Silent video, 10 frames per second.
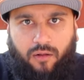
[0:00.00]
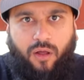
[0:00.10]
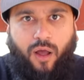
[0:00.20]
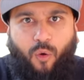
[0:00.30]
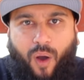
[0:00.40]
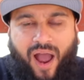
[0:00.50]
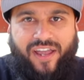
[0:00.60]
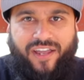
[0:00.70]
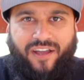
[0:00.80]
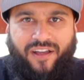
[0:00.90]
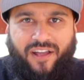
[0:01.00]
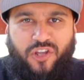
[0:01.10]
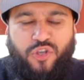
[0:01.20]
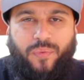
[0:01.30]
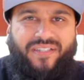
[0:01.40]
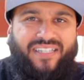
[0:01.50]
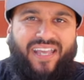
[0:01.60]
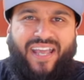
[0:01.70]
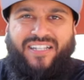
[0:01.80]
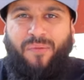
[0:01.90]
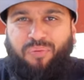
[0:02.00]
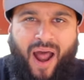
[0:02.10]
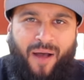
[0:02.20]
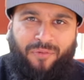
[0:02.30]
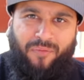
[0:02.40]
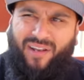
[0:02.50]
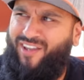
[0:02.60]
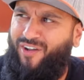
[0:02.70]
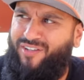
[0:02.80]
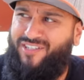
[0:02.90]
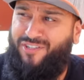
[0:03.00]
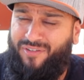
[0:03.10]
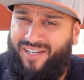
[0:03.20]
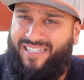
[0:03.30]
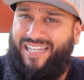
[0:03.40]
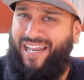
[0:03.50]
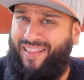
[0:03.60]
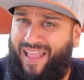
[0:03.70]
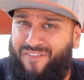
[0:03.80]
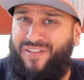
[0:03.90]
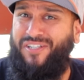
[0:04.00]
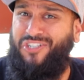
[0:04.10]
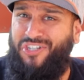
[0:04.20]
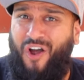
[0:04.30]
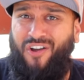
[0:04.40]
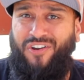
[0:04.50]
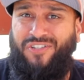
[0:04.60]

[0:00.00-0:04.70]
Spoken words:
Why? You would say he has a problem. Like, yo, this dude needs to get a life. He's a stalker.